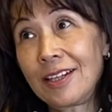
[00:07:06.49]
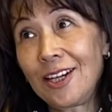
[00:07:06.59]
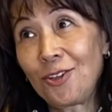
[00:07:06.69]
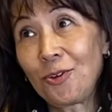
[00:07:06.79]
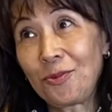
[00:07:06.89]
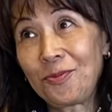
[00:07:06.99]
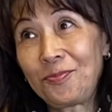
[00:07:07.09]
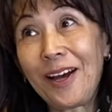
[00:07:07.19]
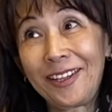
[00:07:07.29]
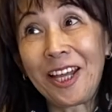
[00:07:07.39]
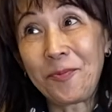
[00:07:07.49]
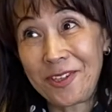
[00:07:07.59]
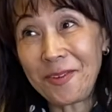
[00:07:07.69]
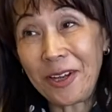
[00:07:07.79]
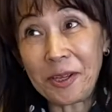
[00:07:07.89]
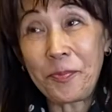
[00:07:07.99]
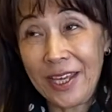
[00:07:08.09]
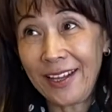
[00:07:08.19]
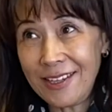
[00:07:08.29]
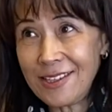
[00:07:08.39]
part-time job at the
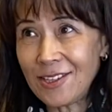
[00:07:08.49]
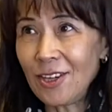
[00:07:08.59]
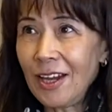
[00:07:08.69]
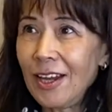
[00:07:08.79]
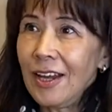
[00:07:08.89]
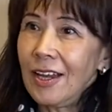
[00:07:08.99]
pianist, mm-hmm.